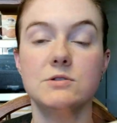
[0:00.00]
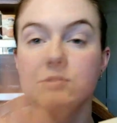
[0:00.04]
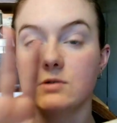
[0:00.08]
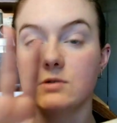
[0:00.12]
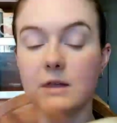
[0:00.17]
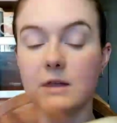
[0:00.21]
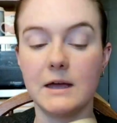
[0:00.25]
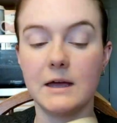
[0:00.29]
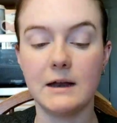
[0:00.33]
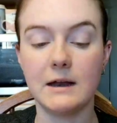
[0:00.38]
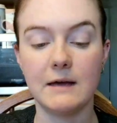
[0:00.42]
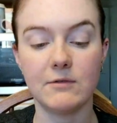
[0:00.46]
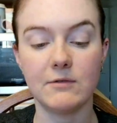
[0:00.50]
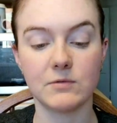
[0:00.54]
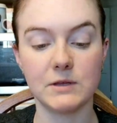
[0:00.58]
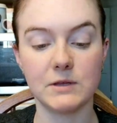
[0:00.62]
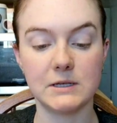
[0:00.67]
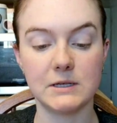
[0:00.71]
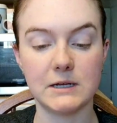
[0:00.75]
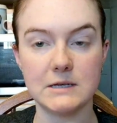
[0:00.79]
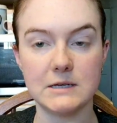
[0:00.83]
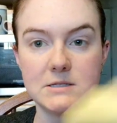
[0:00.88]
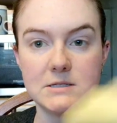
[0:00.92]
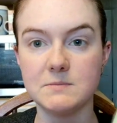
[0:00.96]
can do that and have a
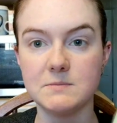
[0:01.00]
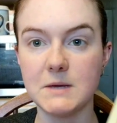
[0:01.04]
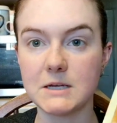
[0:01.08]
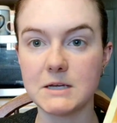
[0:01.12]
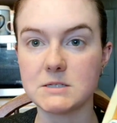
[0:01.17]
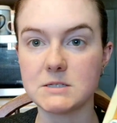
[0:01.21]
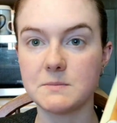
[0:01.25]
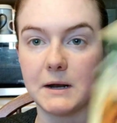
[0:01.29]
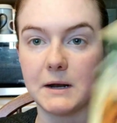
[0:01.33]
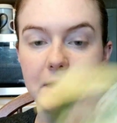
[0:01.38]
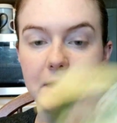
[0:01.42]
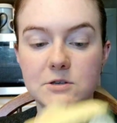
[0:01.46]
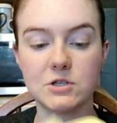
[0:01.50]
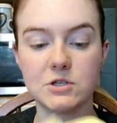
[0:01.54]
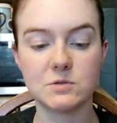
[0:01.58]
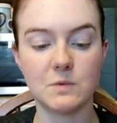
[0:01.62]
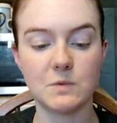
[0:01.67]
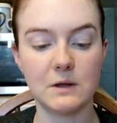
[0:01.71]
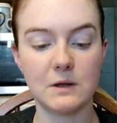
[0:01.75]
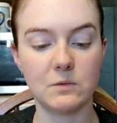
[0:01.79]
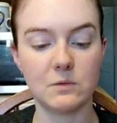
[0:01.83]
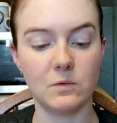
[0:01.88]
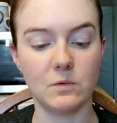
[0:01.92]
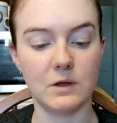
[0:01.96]
really nice mix. But I just
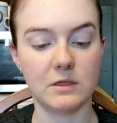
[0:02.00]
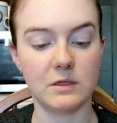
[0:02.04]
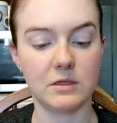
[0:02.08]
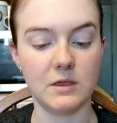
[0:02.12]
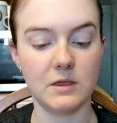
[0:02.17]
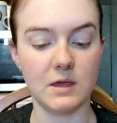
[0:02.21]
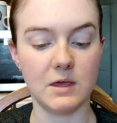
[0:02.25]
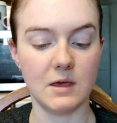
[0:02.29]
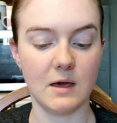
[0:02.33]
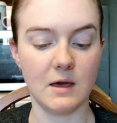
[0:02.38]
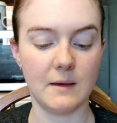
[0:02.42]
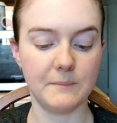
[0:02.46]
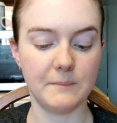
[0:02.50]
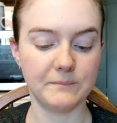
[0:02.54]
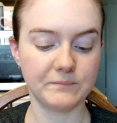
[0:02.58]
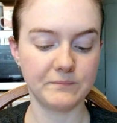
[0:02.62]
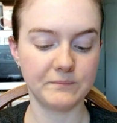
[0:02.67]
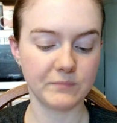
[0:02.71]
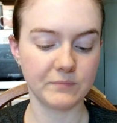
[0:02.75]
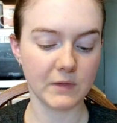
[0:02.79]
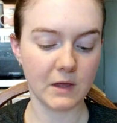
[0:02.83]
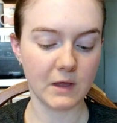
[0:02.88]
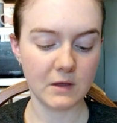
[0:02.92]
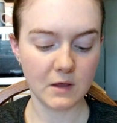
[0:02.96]
went with the
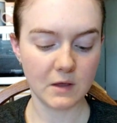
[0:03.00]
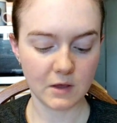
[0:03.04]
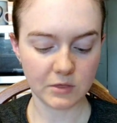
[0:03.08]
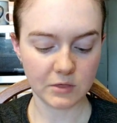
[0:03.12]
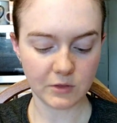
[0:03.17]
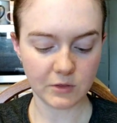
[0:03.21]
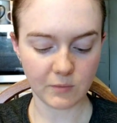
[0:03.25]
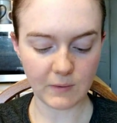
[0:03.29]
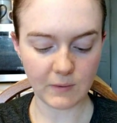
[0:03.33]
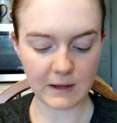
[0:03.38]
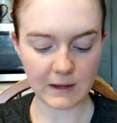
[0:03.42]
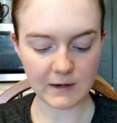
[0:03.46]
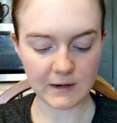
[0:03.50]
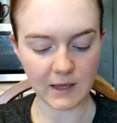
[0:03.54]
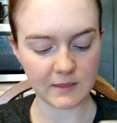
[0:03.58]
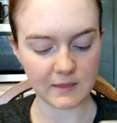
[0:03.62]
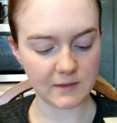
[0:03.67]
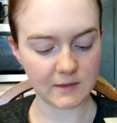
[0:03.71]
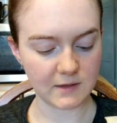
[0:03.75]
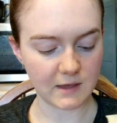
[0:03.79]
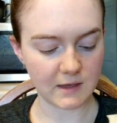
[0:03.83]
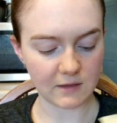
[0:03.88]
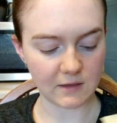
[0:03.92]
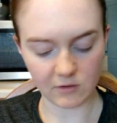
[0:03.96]
red
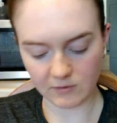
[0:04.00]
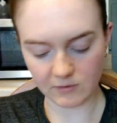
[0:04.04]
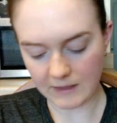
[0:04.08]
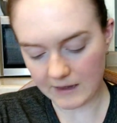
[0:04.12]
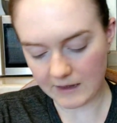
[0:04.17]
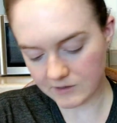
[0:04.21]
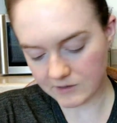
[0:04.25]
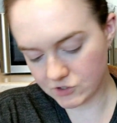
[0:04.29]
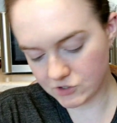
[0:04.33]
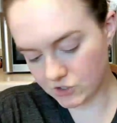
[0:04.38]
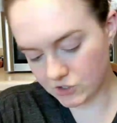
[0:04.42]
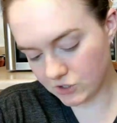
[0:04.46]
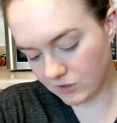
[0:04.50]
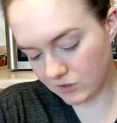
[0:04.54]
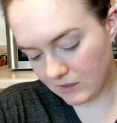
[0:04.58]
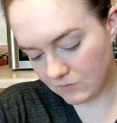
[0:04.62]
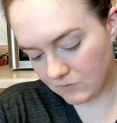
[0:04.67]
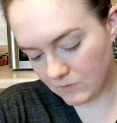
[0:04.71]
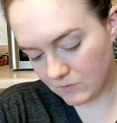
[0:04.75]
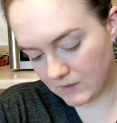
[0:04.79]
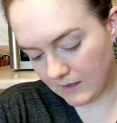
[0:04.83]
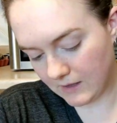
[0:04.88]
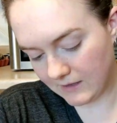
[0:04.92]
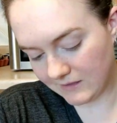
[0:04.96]
and the yellow last year, and
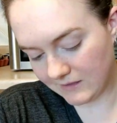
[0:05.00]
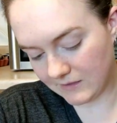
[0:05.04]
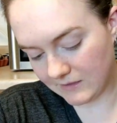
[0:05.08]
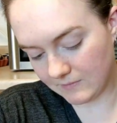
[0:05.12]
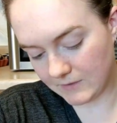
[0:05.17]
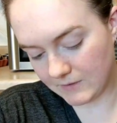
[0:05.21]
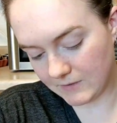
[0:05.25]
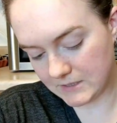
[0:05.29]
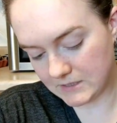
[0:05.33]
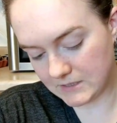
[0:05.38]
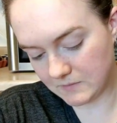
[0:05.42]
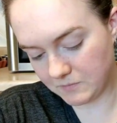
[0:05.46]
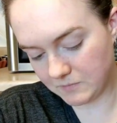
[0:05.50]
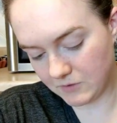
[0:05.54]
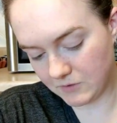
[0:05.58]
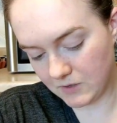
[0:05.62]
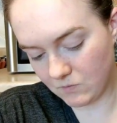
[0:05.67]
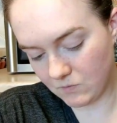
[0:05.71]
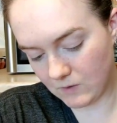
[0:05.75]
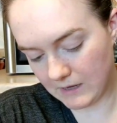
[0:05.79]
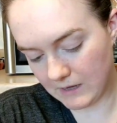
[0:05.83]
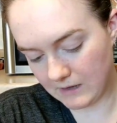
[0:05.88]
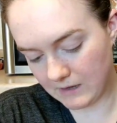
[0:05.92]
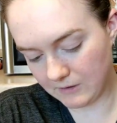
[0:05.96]
we like them. They did
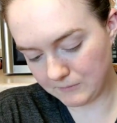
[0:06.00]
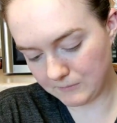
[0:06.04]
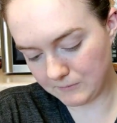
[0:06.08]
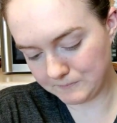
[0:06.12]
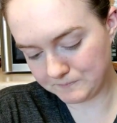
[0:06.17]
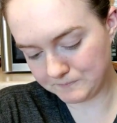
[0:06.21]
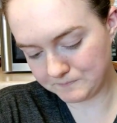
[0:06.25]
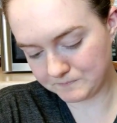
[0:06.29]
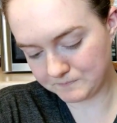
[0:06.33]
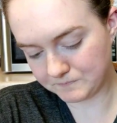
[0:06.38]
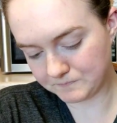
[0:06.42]
pretty well.